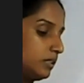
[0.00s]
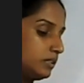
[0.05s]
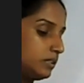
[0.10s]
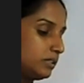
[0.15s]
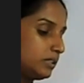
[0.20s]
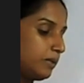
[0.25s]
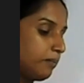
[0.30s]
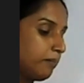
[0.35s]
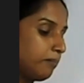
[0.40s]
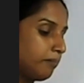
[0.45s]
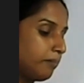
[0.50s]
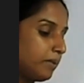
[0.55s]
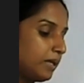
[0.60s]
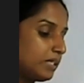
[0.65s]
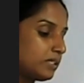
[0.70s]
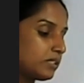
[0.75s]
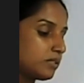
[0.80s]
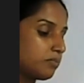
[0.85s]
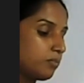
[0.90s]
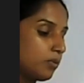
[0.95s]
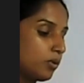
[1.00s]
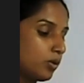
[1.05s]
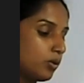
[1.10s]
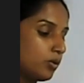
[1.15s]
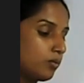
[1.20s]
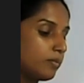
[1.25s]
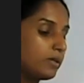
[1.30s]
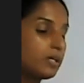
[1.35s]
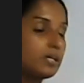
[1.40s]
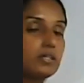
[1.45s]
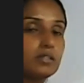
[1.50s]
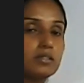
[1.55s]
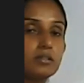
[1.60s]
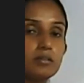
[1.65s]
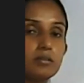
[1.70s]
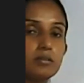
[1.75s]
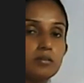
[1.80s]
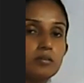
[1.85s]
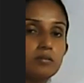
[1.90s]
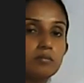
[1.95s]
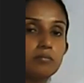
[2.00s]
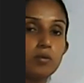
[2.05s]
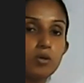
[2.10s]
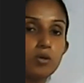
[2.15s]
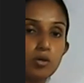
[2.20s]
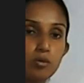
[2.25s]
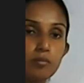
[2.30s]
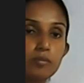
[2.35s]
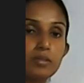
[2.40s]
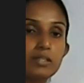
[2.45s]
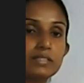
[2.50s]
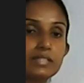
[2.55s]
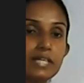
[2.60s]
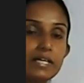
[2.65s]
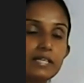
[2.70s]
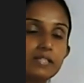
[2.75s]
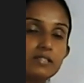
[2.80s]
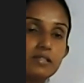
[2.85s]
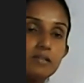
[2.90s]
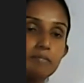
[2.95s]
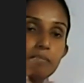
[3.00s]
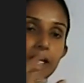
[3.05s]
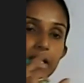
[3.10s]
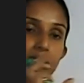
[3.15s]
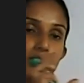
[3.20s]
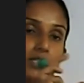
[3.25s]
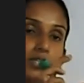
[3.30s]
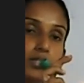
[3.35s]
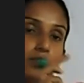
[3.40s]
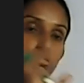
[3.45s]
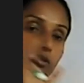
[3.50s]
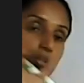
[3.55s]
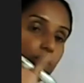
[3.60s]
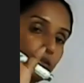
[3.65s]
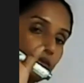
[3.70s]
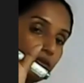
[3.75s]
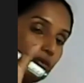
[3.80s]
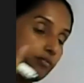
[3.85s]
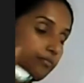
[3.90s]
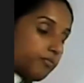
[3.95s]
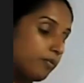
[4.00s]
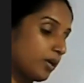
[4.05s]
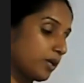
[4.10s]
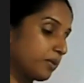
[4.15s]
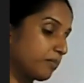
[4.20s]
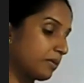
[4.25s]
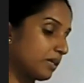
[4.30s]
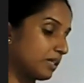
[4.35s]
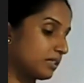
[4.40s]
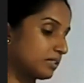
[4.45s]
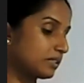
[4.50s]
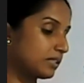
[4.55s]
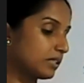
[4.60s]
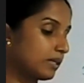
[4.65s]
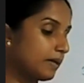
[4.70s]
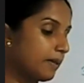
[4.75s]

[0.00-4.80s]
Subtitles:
Simplest monomer. Monomer, that is the basic unit of polymers,